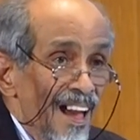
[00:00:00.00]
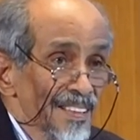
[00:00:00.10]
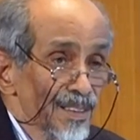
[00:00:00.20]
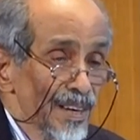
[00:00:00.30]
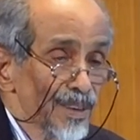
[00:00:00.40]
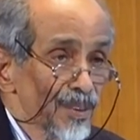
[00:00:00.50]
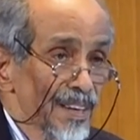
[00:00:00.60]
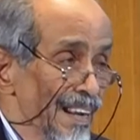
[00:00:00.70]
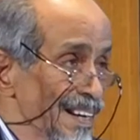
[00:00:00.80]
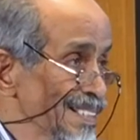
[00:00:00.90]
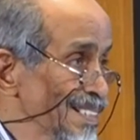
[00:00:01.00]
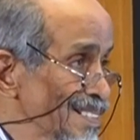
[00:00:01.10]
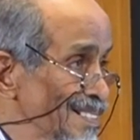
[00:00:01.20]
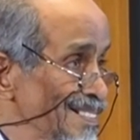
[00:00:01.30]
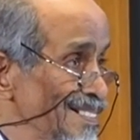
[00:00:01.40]
It's a wonderful
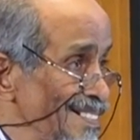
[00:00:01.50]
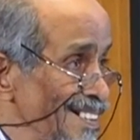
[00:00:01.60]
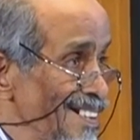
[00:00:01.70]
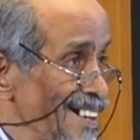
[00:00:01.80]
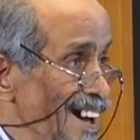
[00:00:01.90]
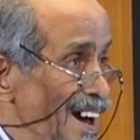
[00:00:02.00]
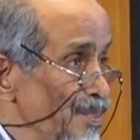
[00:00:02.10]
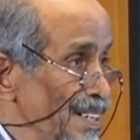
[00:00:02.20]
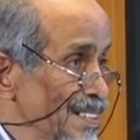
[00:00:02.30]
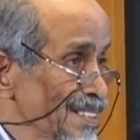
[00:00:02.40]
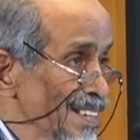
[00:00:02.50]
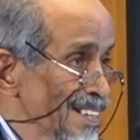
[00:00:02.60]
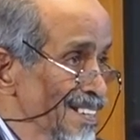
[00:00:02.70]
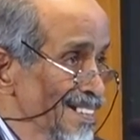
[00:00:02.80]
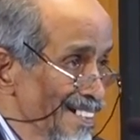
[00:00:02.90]
analysis of Indian
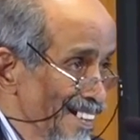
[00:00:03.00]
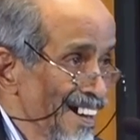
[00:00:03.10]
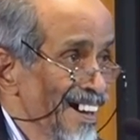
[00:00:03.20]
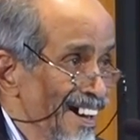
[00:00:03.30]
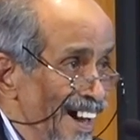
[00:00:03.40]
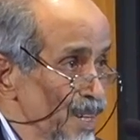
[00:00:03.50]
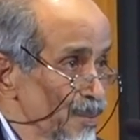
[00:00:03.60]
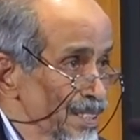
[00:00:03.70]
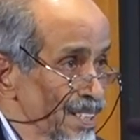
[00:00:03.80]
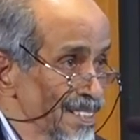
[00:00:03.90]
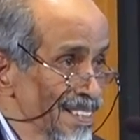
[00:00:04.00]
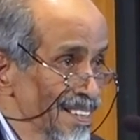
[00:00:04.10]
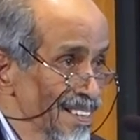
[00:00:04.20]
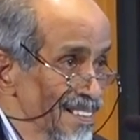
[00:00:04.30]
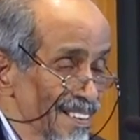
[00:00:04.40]
thinking and Western
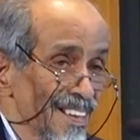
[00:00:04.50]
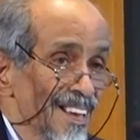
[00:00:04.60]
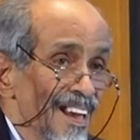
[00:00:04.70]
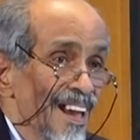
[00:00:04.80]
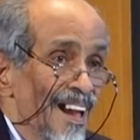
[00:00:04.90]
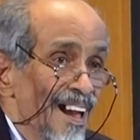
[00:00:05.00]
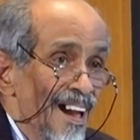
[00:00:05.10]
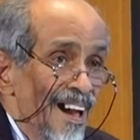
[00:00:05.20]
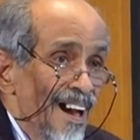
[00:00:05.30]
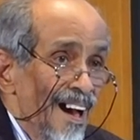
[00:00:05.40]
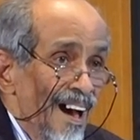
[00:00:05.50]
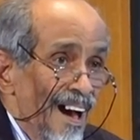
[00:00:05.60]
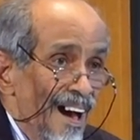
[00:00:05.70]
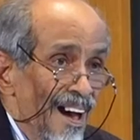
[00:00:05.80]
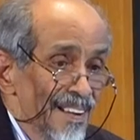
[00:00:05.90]
thinking.
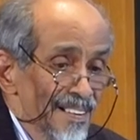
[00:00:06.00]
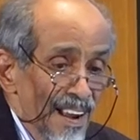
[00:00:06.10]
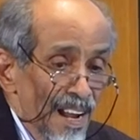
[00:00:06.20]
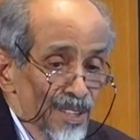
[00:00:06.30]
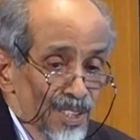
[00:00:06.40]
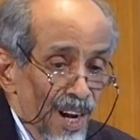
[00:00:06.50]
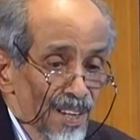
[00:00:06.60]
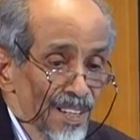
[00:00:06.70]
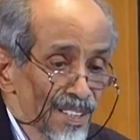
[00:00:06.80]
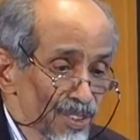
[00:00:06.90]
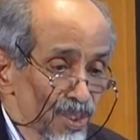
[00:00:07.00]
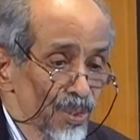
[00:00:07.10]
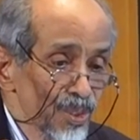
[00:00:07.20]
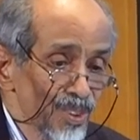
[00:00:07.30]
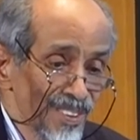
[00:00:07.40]
And I strongly urge you
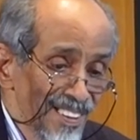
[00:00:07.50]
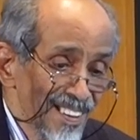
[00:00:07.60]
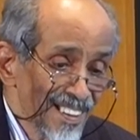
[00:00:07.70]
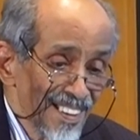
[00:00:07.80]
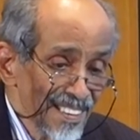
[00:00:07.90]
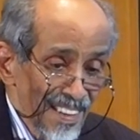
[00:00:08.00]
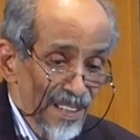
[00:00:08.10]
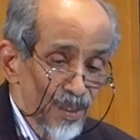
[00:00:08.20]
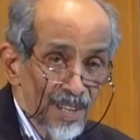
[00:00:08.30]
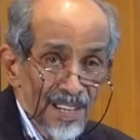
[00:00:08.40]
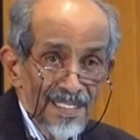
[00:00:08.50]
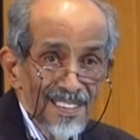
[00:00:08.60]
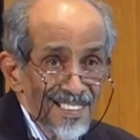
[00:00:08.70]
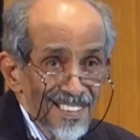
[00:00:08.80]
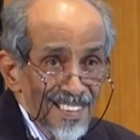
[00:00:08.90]
to take a look at it.
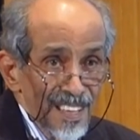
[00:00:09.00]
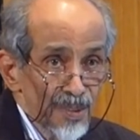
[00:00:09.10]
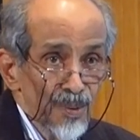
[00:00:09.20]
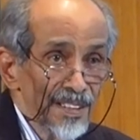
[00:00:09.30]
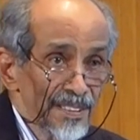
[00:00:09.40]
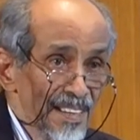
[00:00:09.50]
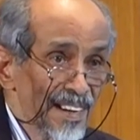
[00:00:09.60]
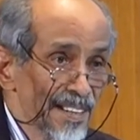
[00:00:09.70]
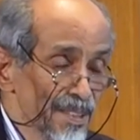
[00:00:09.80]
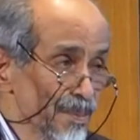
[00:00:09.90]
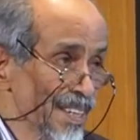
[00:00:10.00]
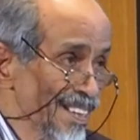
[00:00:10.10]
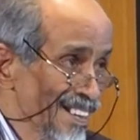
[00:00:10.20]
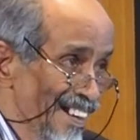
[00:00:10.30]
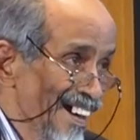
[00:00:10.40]
If you want, you can write to me.
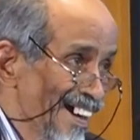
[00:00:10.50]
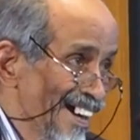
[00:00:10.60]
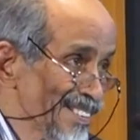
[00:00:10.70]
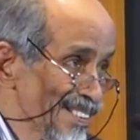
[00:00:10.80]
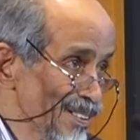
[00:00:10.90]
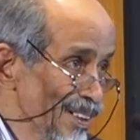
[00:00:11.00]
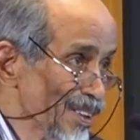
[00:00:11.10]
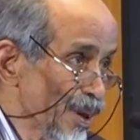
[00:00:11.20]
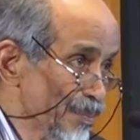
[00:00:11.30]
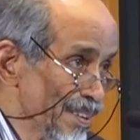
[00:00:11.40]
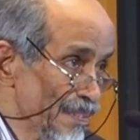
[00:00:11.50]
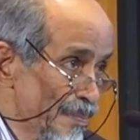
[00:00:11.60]
I send you a copy.